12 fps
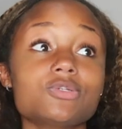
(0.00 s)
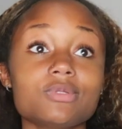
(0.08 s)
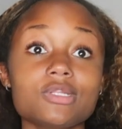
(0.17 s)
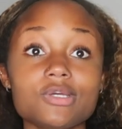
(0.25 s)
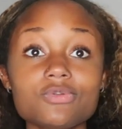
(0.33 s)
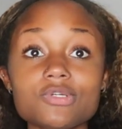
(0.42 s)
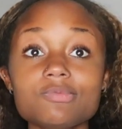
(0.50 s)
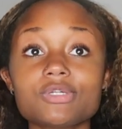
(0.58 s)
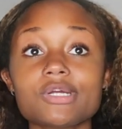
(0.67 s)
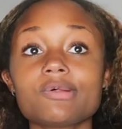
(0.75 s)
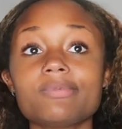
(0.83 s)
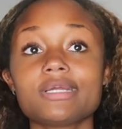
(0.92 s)
doing the YouTube
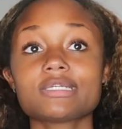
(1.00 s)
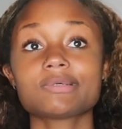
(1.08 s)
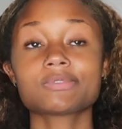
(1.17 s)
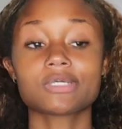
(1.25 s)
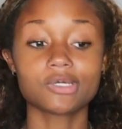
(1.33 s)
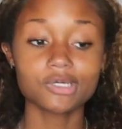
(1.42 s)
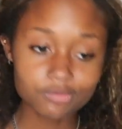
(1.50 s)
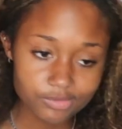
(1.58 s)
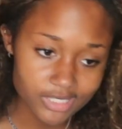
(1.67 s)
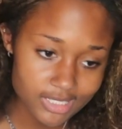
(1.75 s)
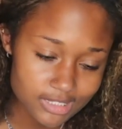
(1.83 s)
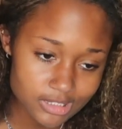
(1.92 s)
channel because I was on
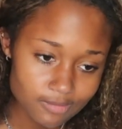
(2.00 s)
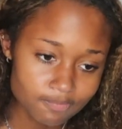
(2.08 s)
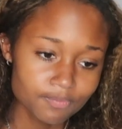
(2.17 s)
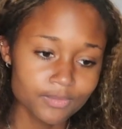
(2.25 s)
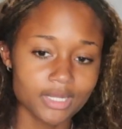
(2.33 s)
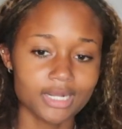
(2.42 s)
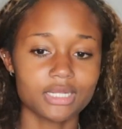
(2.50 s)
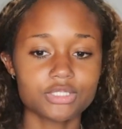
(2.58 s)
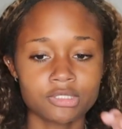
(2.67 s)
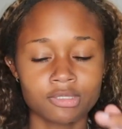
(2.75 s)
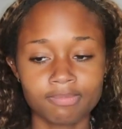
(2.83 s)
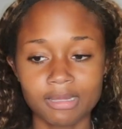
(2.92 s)
Goodreads, and I
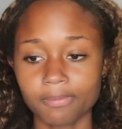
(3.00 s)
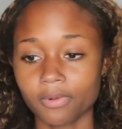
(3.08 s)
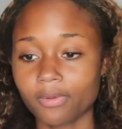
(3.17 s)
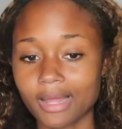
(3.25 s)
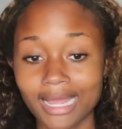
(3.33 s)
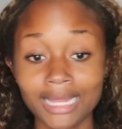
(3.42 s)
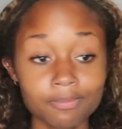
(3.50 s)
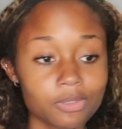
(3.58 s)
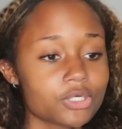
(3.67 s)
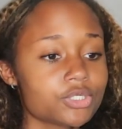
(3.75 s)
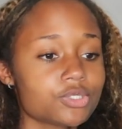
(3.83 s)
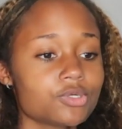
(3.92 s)
saw that people had
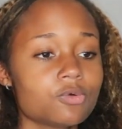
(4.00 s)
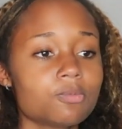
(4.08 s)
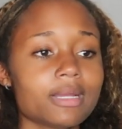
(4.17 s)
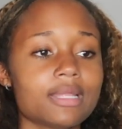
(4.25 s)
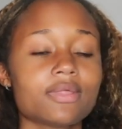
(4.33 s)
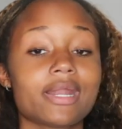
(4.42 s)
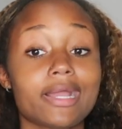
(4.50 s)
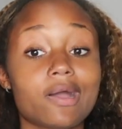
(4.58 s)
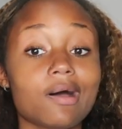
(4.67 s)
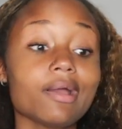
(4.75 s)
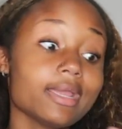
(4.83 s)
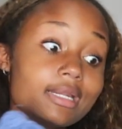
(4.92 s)
BookTube, and then I
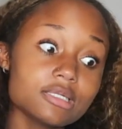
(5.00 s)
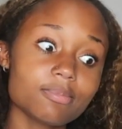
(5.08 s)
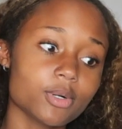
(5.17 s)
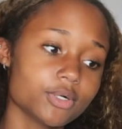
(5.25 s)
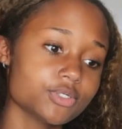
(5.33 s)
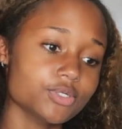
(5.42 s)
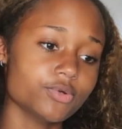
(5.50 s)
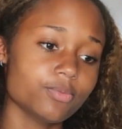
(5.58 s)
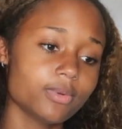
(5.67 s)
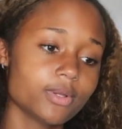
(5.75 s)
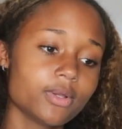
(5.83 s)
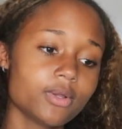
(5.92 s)
got into
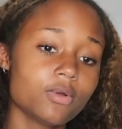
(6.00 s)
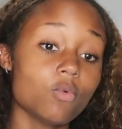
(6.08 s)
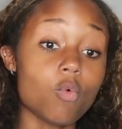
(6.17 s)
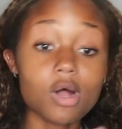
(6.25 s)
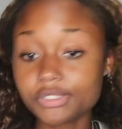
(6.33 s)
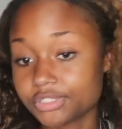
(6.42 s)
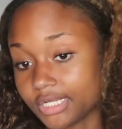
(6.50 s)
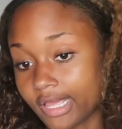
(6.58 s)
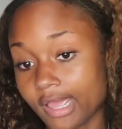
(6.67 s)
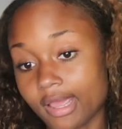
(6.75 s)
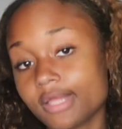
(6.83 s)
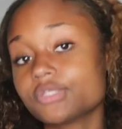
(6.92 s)
BookTube watching
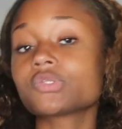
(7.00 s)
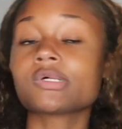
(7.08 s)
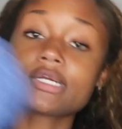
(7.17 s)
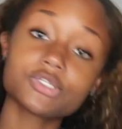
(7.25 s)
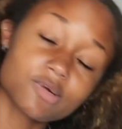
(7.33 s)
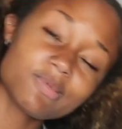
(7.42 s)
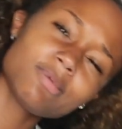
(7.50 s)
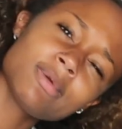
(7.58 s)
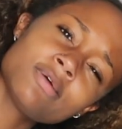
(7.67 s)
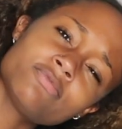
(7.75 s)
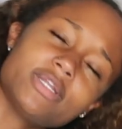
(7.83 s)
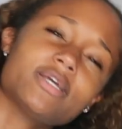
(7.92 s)
it, and so then I started making
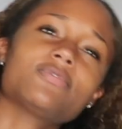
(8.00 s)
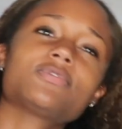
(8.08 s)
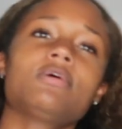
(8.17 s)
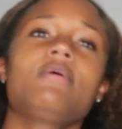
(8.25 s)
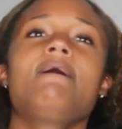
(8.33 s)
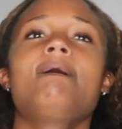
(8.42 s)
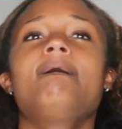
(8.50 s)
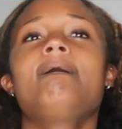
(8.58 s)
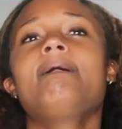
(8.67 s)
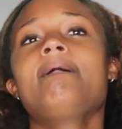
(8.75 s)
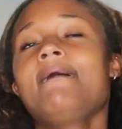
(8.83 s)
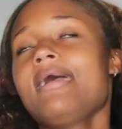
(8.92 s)
my own videos,
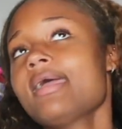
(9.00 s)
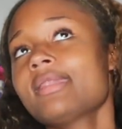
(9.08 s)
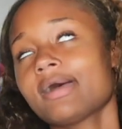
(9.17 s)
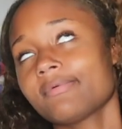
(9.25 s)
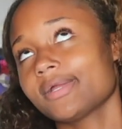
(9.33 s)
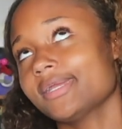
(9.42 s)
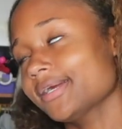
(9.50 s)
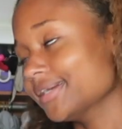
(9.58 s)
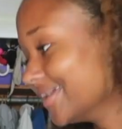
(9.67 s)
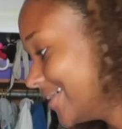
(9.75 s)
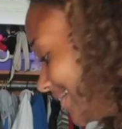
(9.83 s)
and now we're here.